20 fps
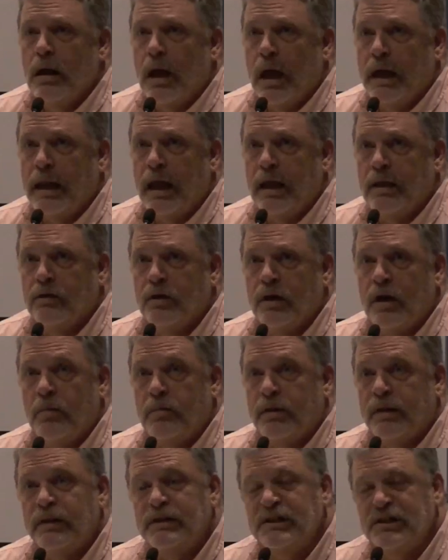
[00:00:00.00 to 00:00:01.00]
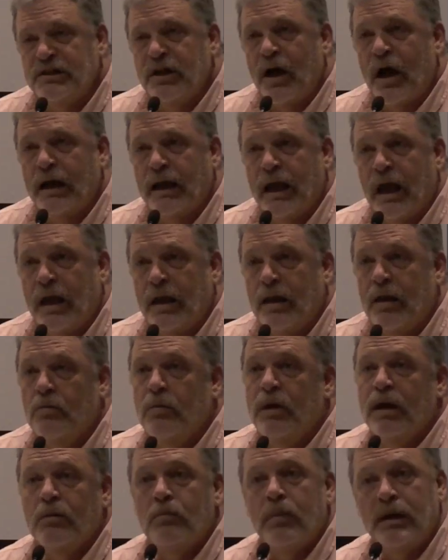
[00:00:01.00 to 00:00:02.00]
and ended up in the stockade and
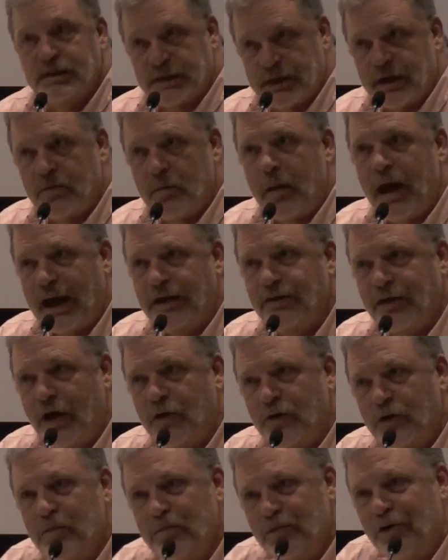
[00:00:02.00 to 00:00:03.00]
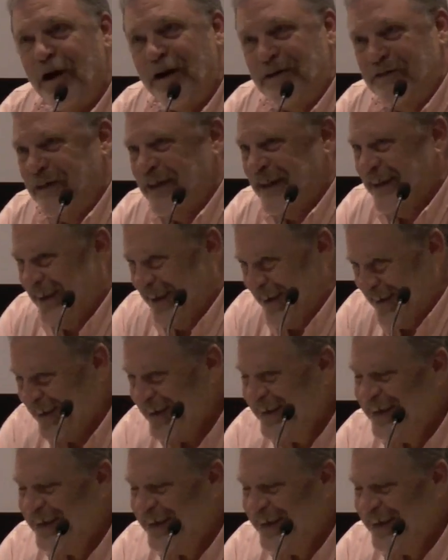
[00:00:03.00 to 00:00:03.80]
being busted back down to private.